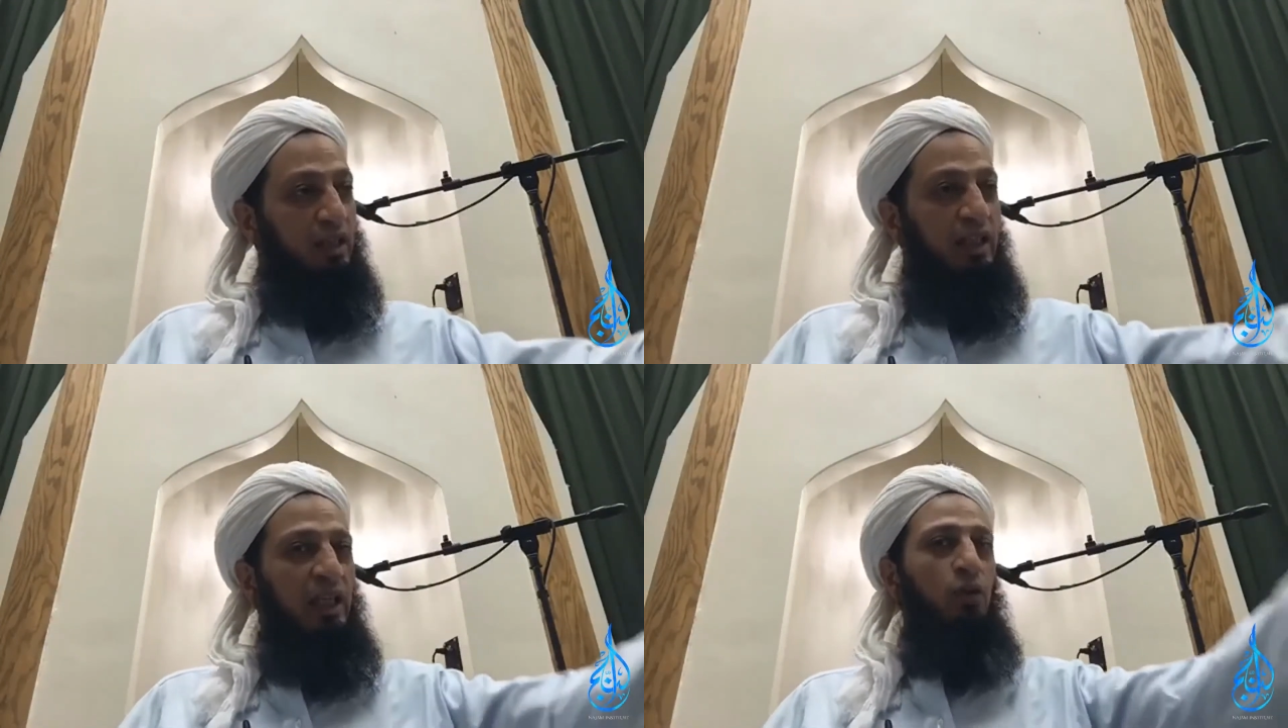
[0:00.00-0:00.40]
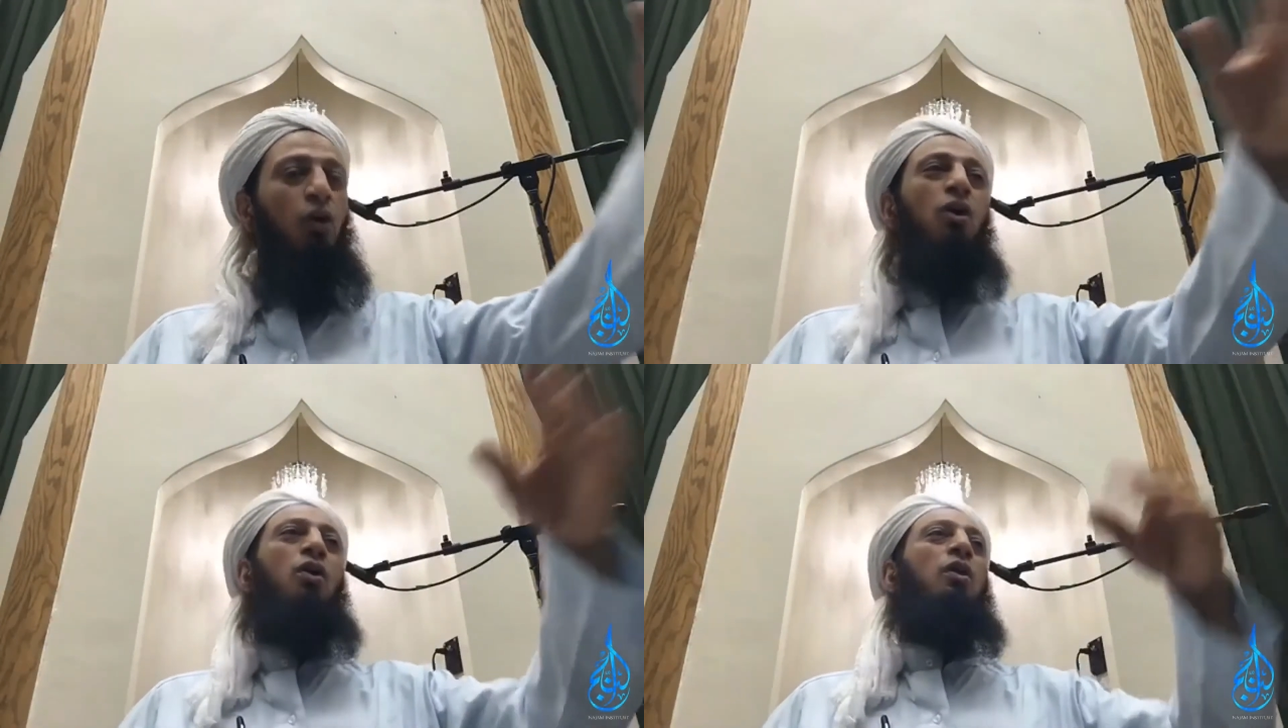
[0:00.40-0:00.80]
clean
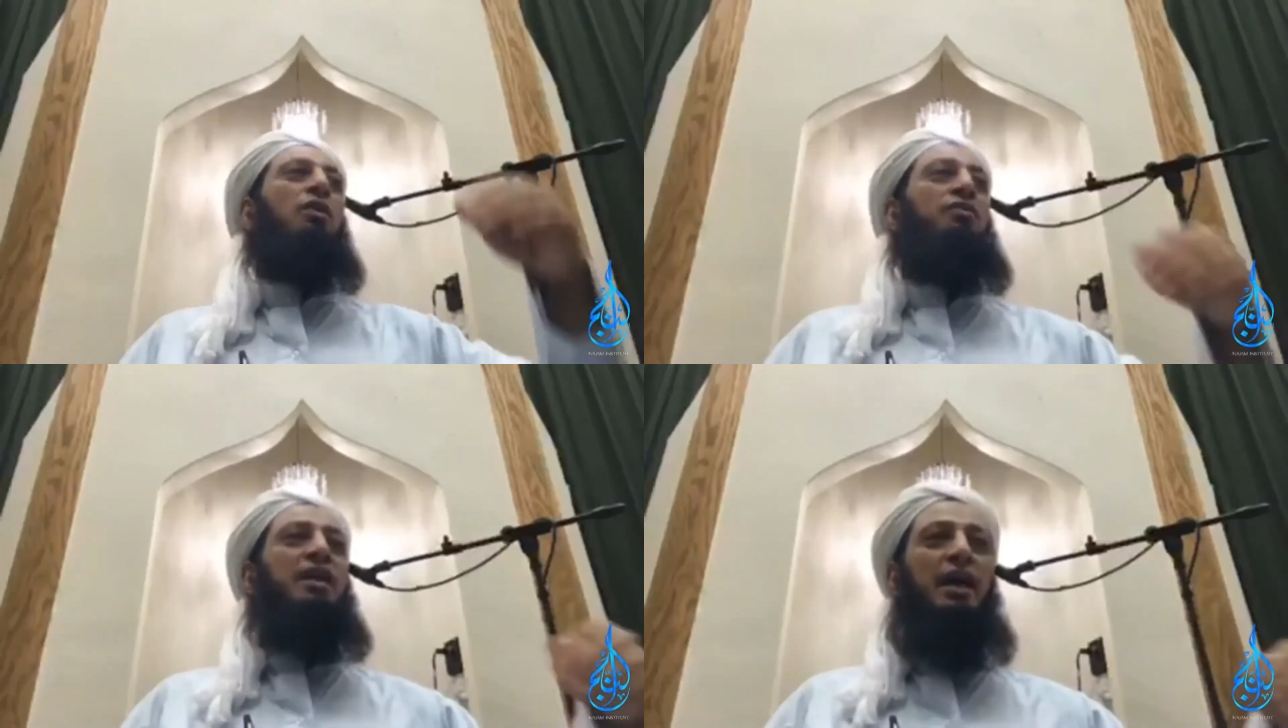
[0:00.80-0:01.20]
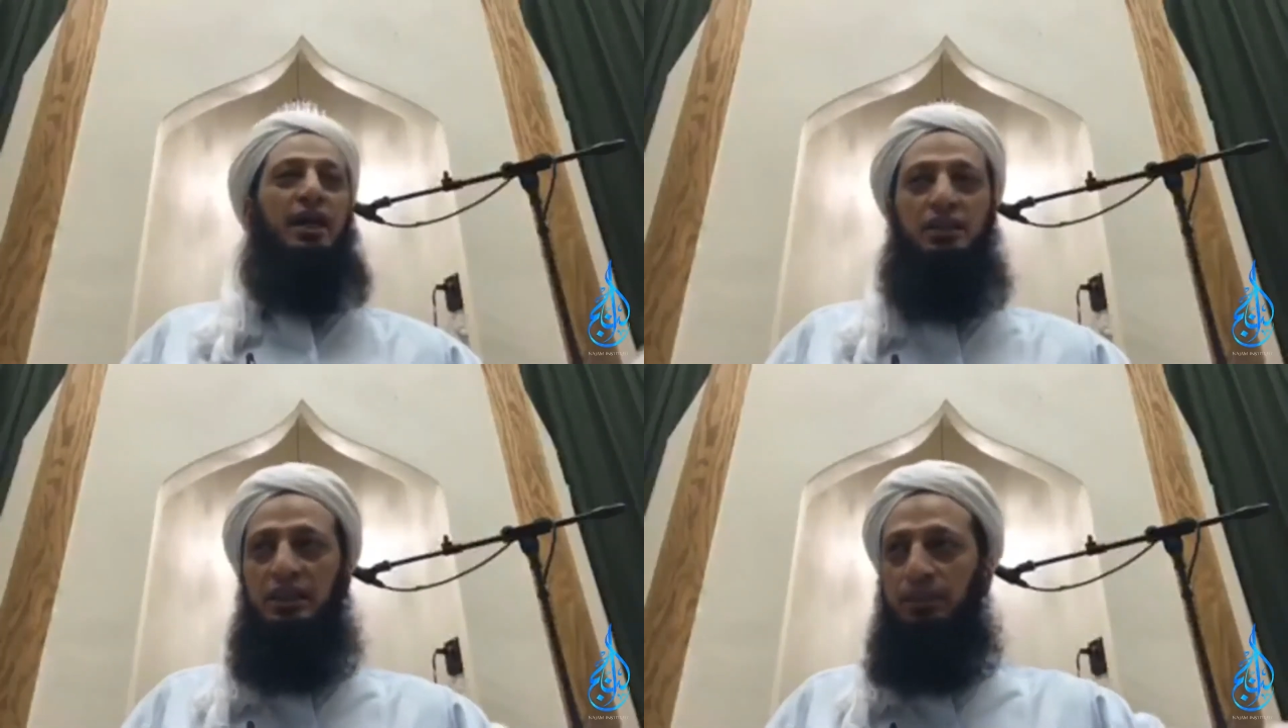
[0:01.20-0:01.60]
all of
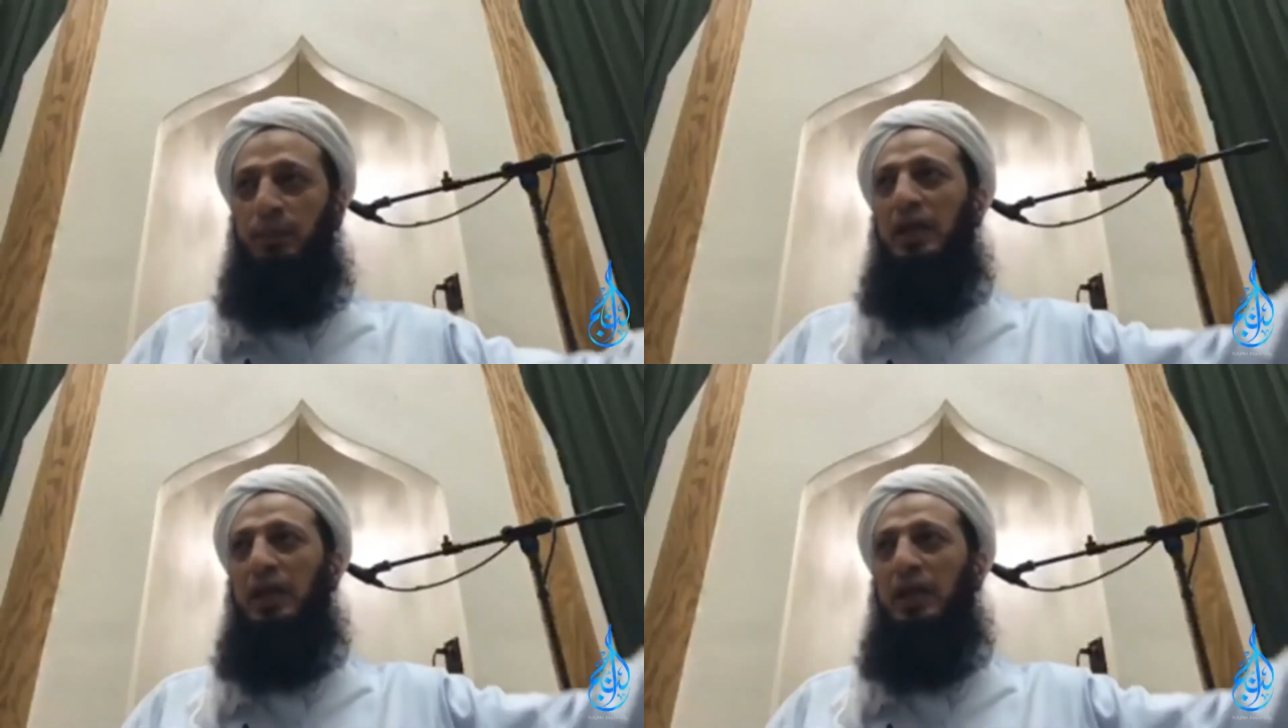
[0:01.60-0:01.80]
that.